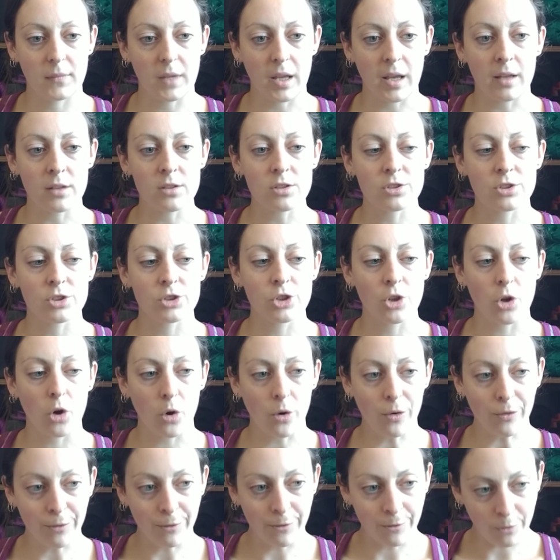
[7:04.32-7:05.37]
And
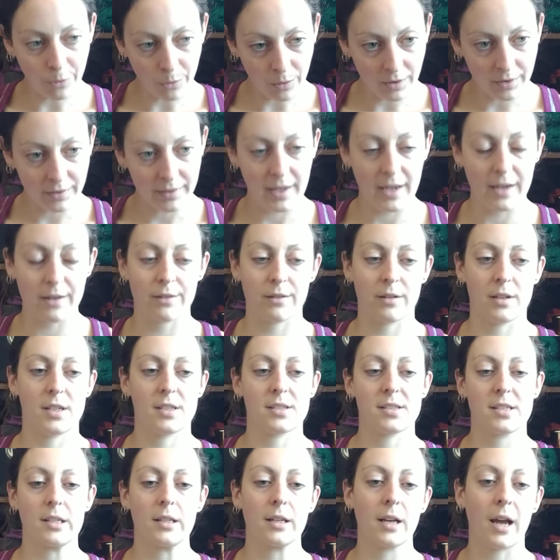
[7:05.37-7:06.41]
so for that
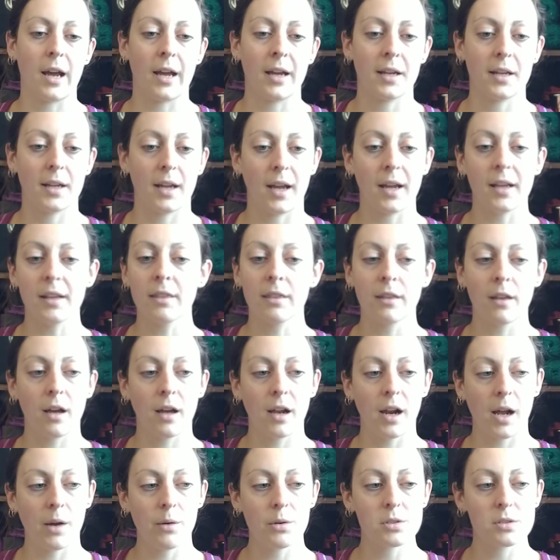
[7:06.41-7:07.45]
reason, I thought
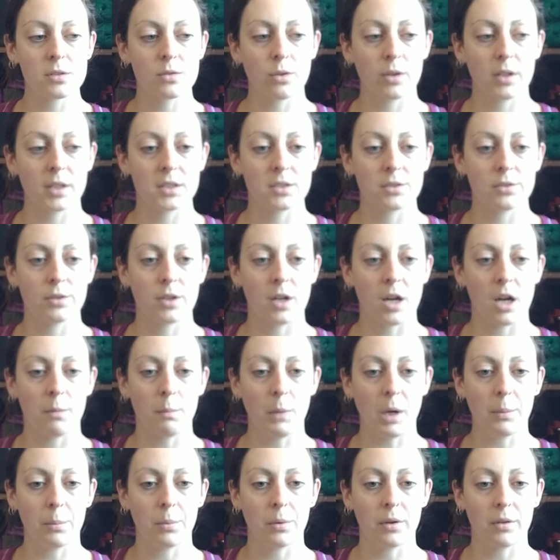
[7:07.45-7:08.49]
I was going to come
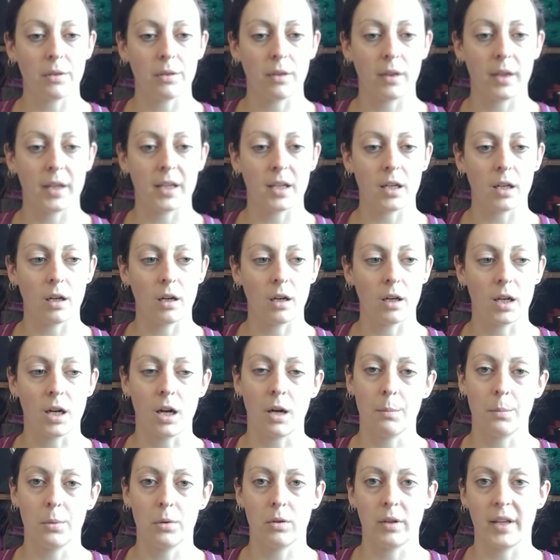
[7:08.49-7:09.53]
up with like a
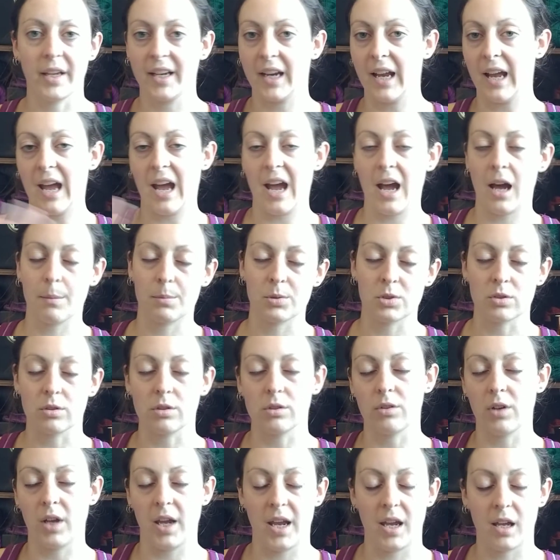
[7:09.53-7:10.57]
couple like
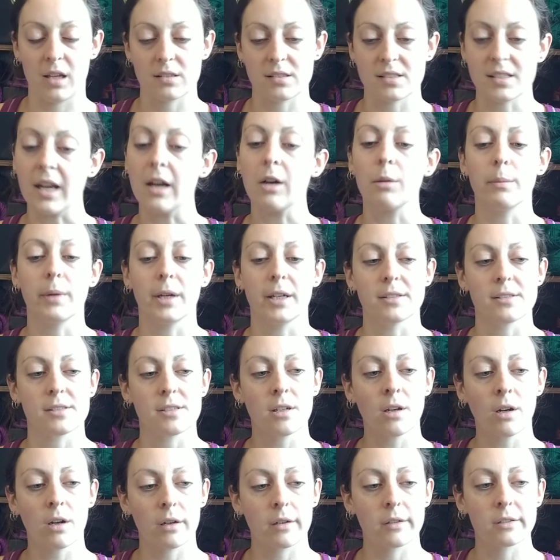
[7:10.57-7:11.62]
absolute hands down best
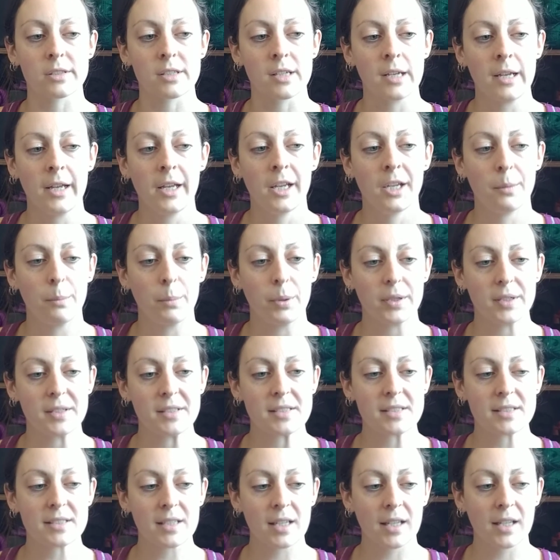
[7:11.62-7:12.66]
yarns, but
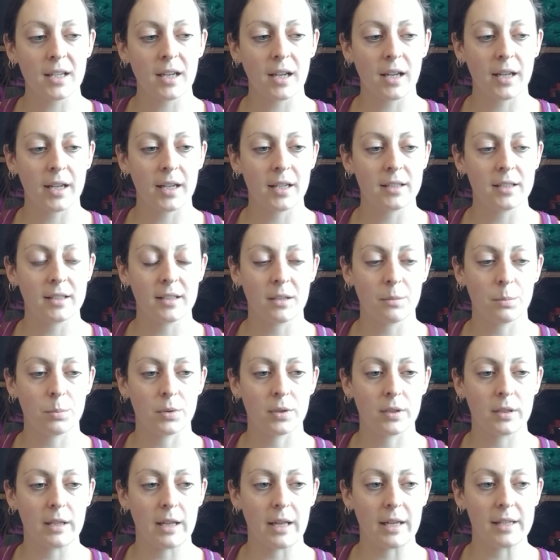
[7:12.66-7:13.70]
instead I ended up
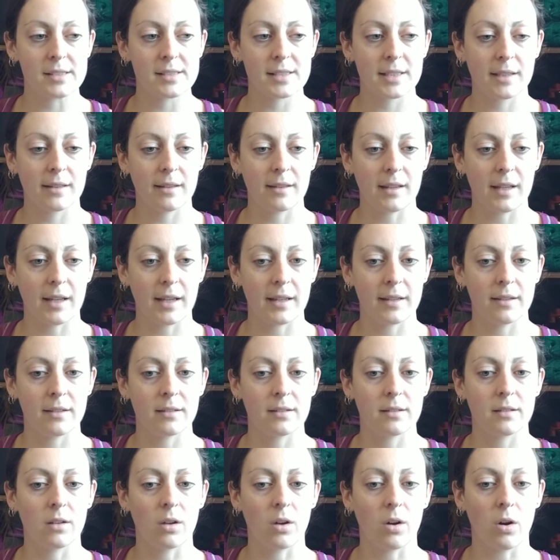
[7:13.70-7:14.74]
realizing that
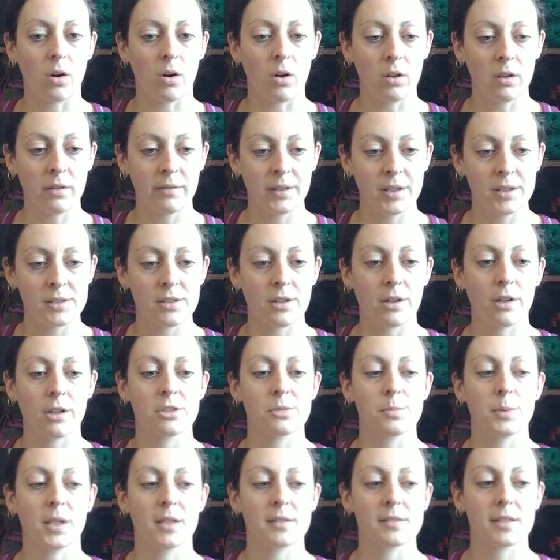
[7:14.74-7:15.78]
all of these yarns,
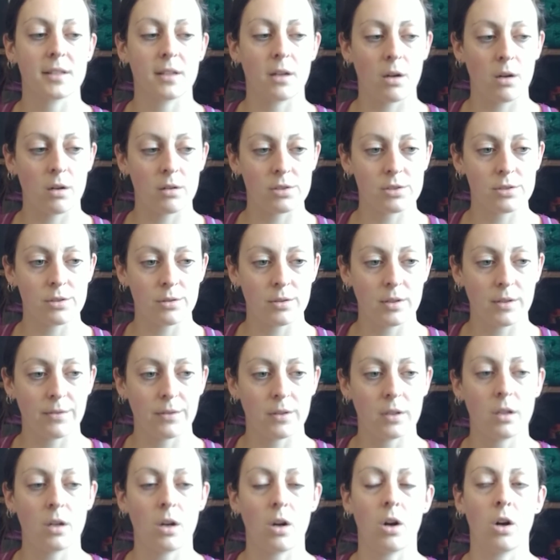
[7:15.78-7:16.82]
because they are so
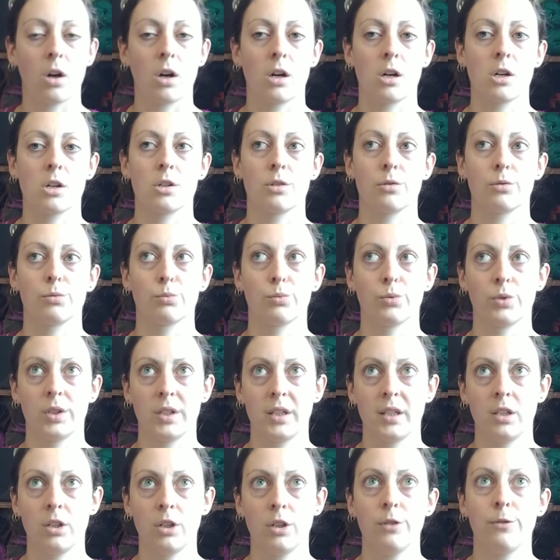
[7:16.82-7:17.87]
different, are
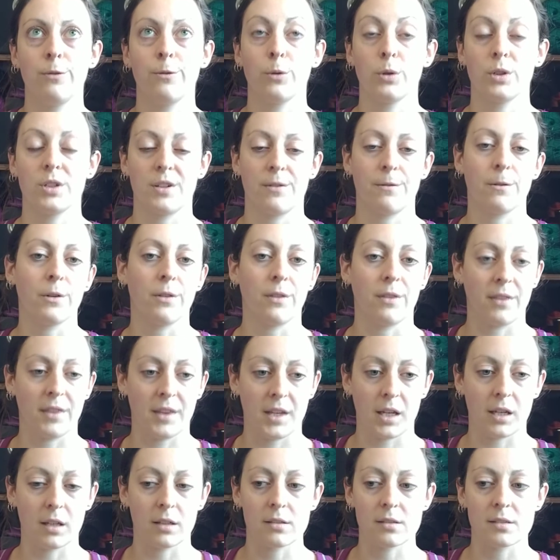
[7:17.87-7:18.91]
really good for different
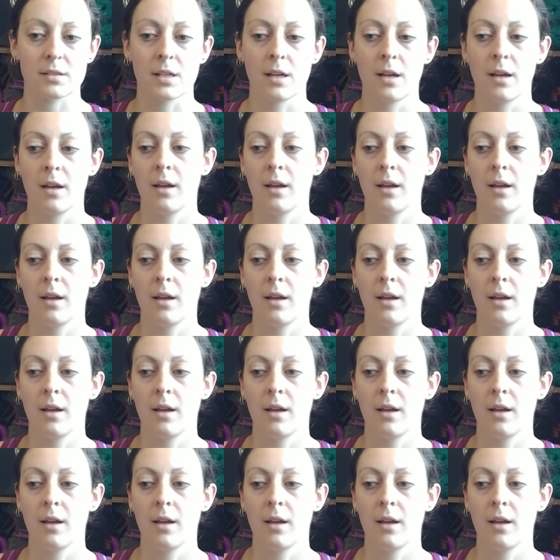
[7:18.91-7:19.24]
things.